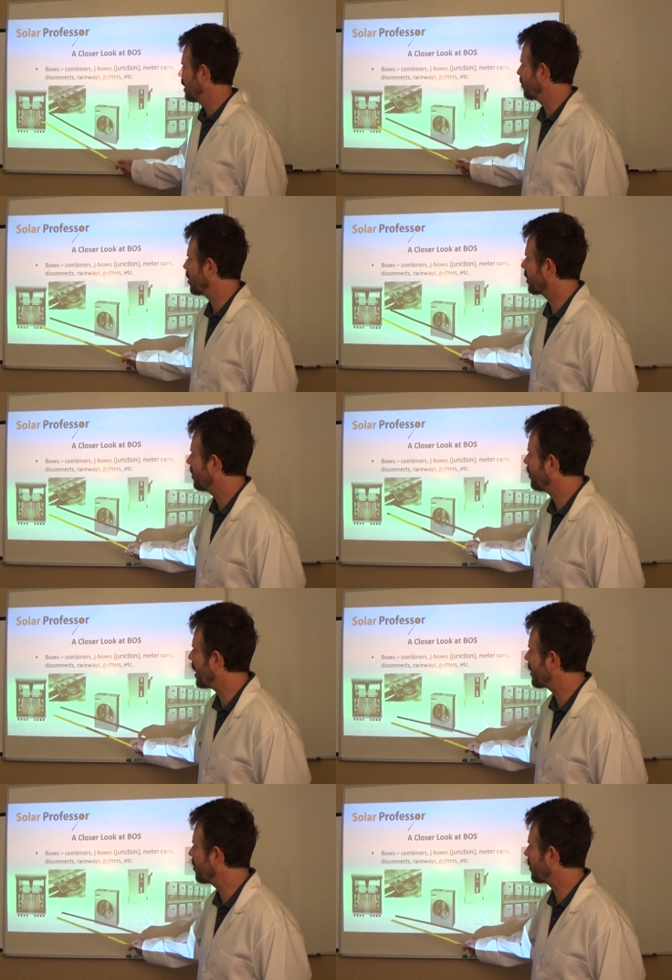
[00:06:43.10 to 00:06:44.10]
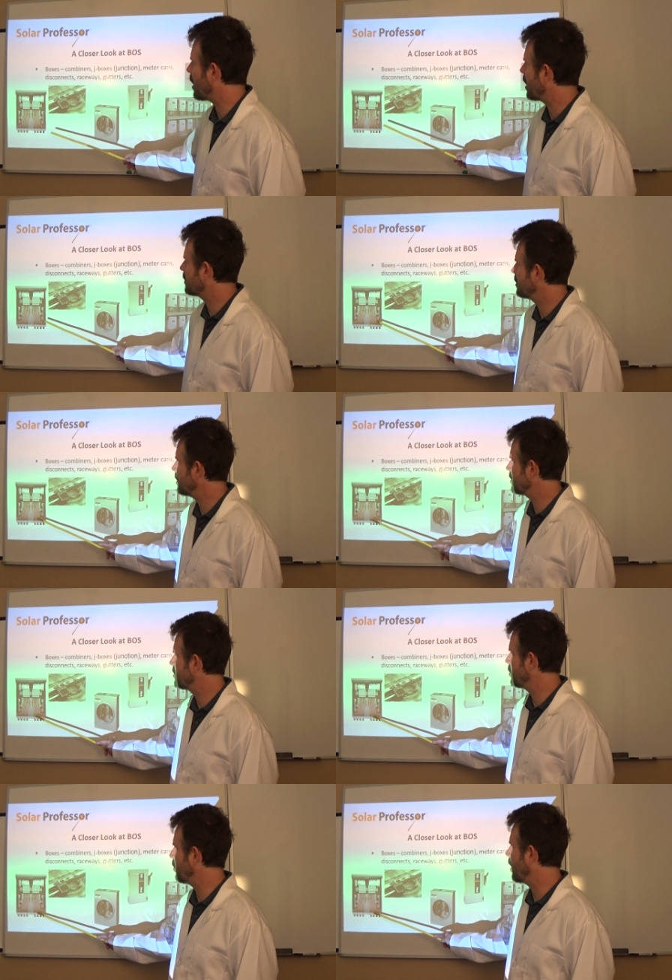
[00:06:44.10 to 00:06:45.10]
And what a combiner box
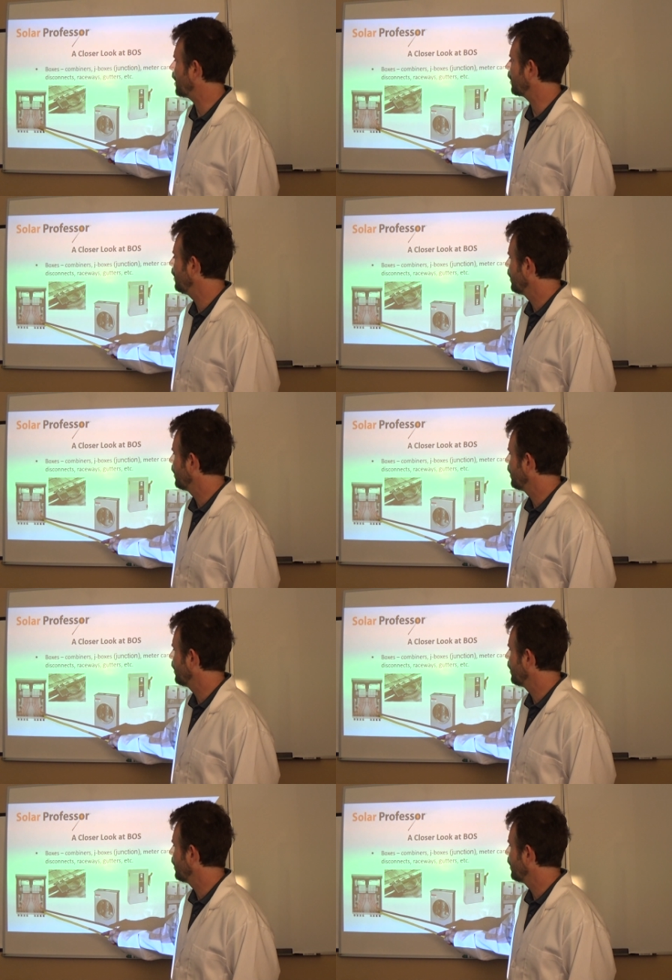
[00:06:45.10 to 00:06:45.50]
is doing,